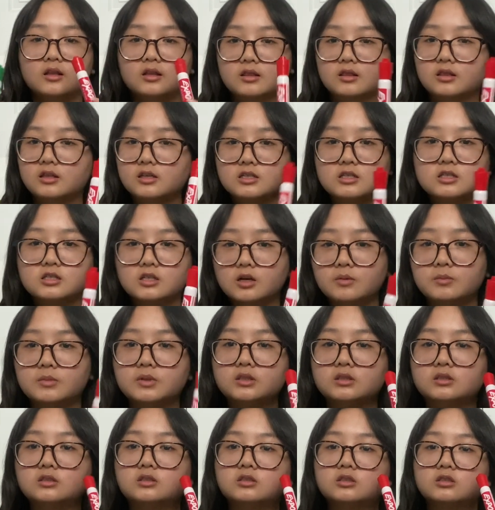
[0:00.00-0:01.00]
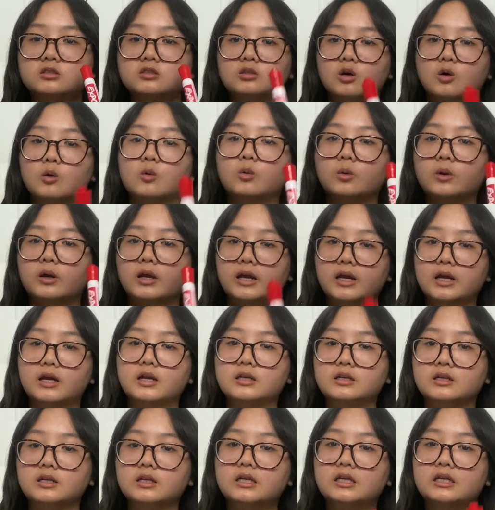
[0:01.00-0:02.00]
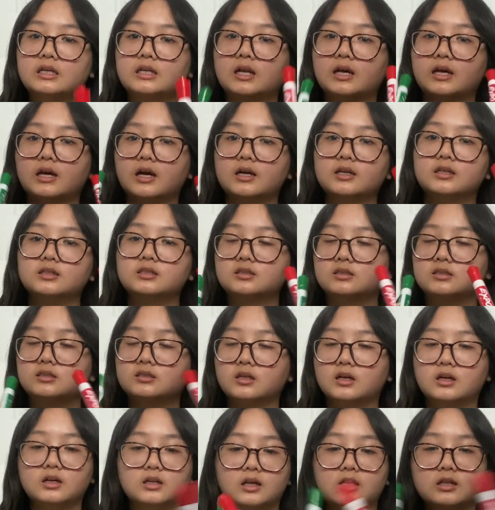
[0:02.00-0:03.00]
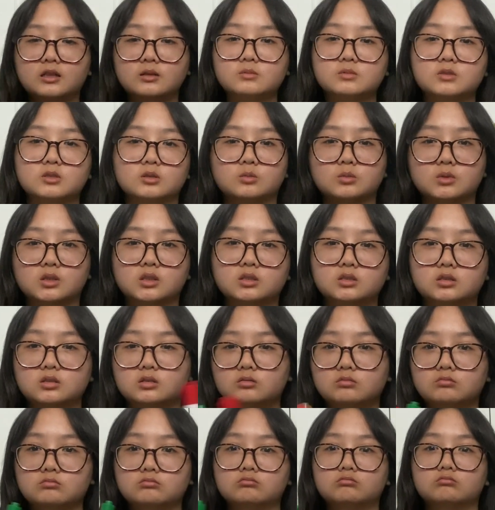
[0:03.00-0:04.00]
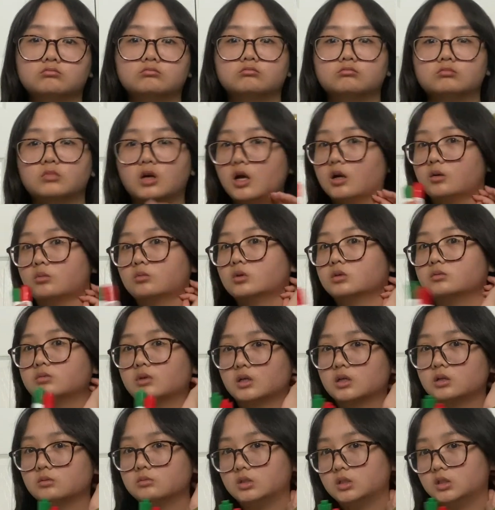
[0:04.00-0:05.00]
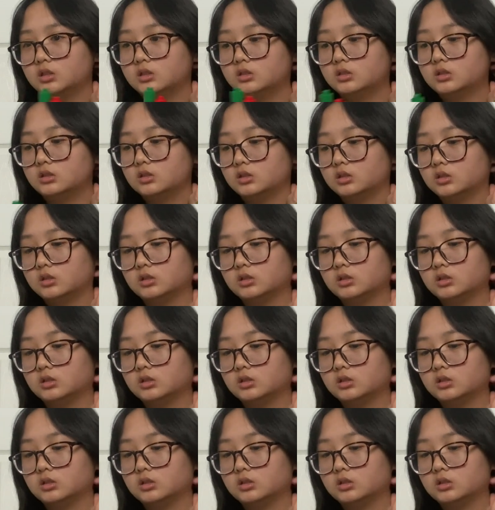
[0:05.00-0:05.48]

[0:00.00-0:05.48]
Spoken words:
These come in so handy. Like I like them so much. I would recommend.